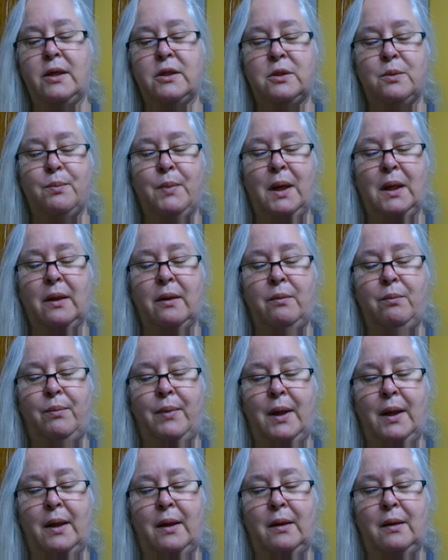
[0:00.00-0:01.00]
has mullein
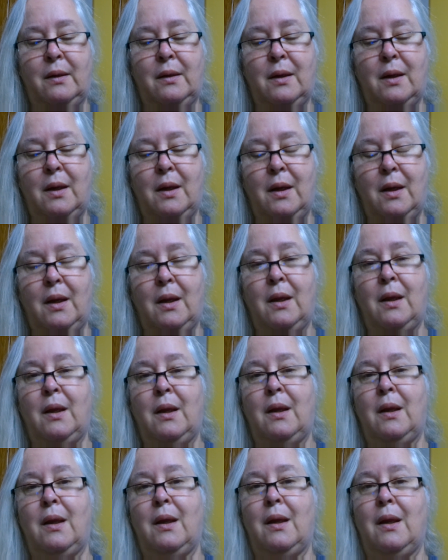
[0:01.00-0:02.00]
been
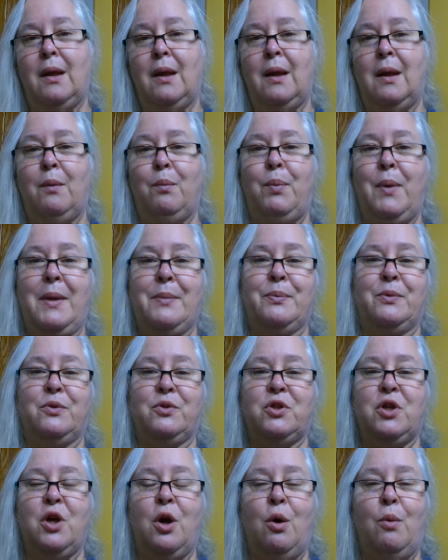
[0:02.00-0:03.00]
in
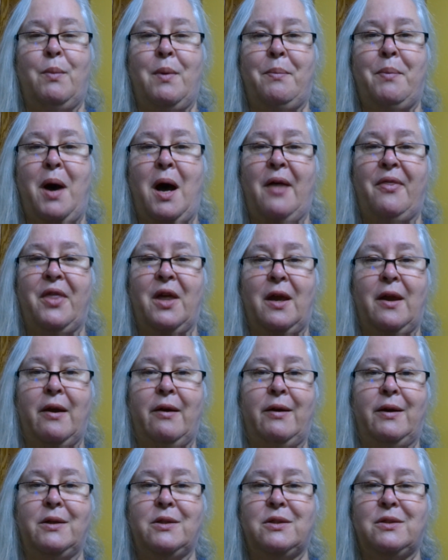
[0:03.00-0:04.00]
people's home
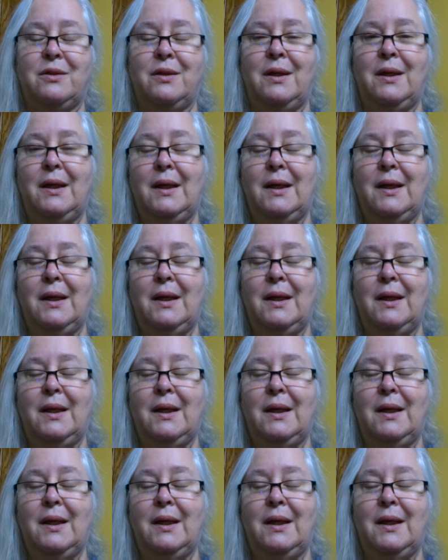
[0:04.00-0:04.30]
apothecaries?